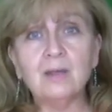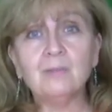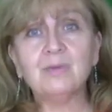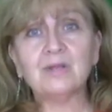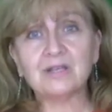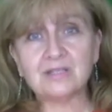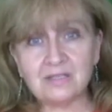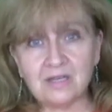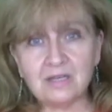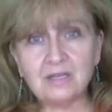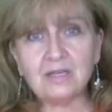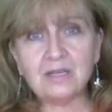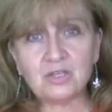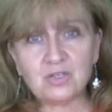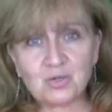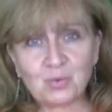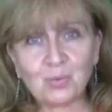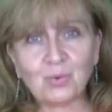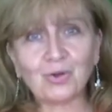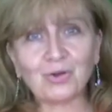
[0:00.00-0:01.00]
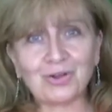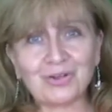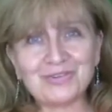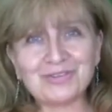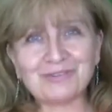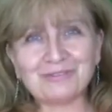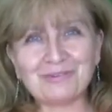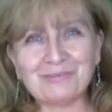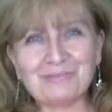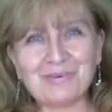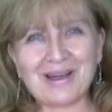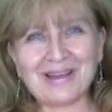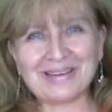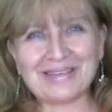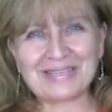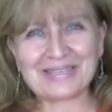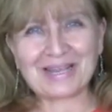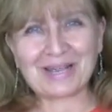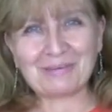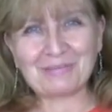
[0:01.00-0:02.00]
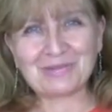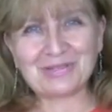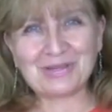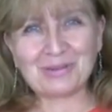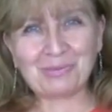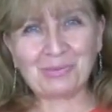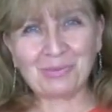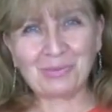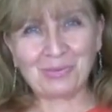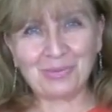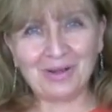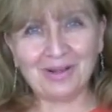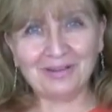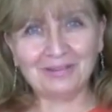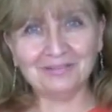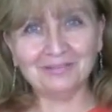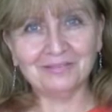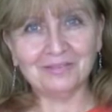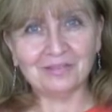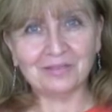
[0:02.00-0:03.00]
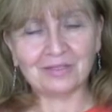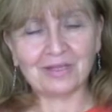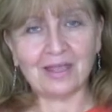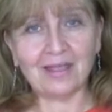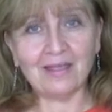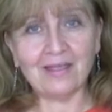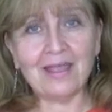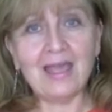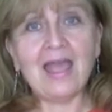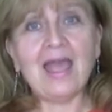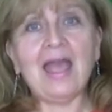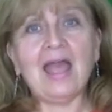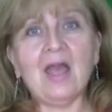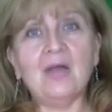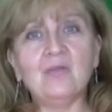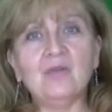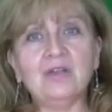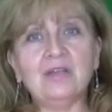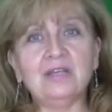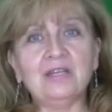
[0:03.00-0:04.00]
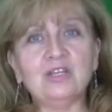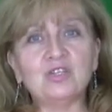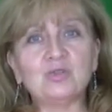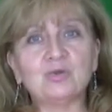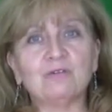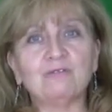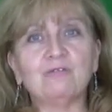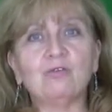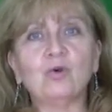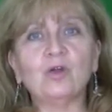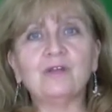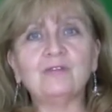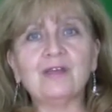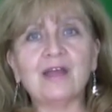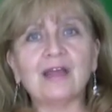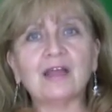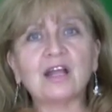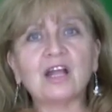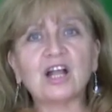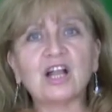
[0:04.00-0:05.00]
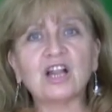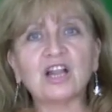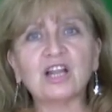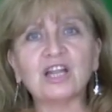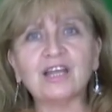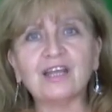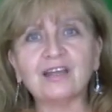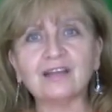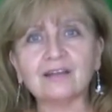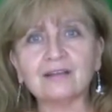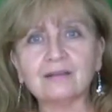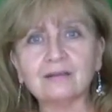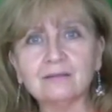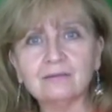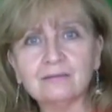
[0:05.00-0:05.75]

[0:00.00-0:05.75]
Because they need to work on different body types, number one, okay? And they need to avoid that clique.